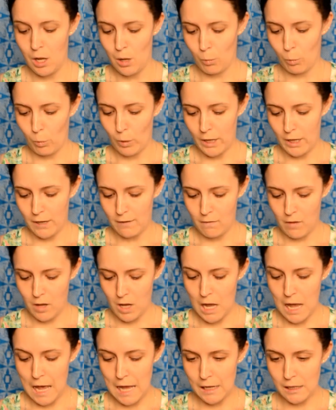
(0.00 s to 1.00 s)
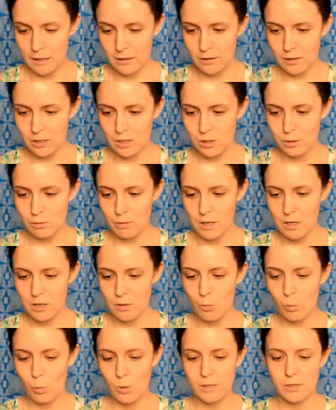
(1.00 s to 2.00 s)
whatever, and this
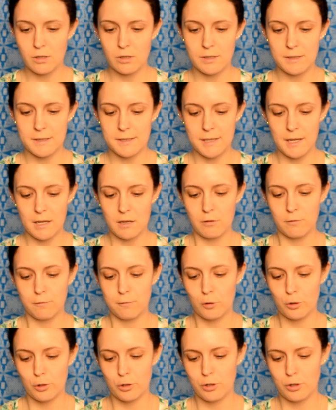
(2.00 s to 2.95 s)
one was on sale for